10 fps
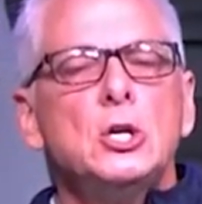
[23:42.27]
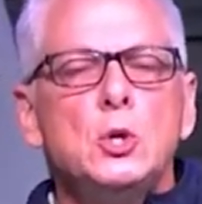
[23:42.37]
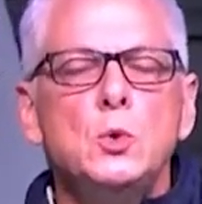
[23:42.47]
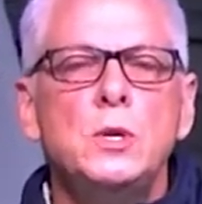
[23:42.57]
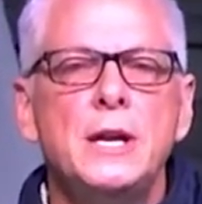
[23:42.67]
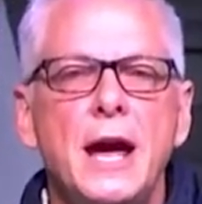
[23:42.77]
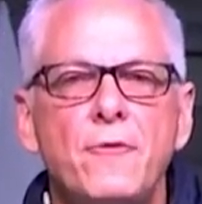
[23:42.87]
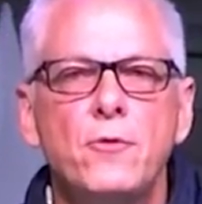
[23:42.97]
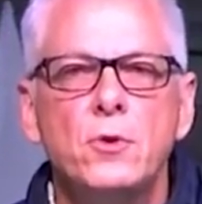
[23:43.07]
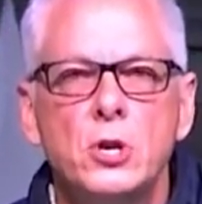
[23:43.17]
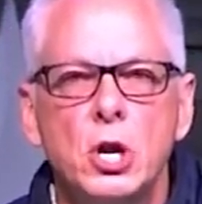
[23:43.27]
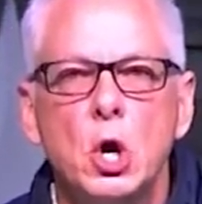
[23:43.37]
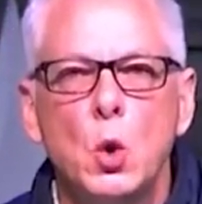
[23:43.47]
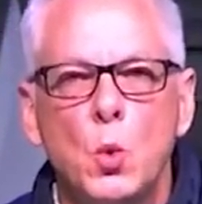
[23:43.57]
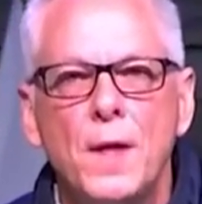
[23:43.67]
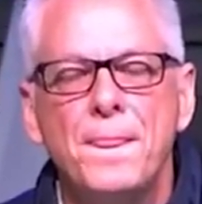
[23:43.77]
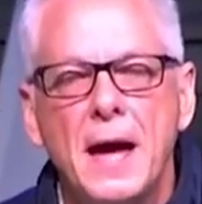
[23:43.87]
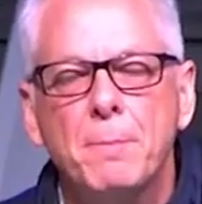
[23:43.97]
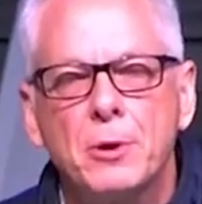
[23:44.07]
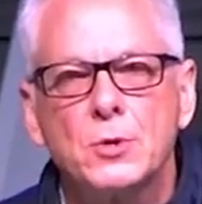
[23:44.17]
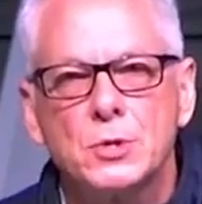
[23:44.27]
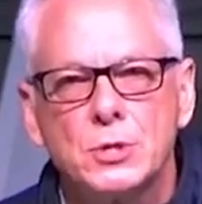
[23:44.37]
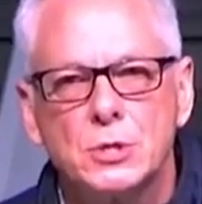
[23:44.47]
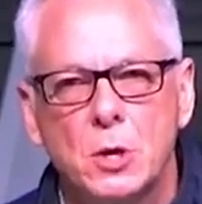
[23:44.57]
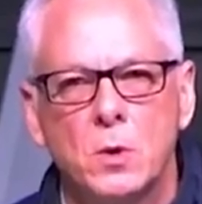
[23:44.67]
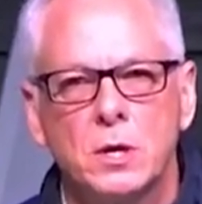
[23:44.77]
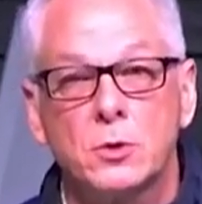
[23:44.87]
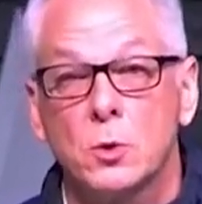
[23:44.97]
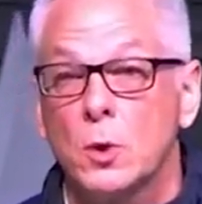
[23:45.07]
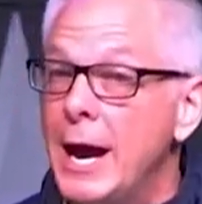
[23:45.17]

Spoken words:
You never know what that person is going through,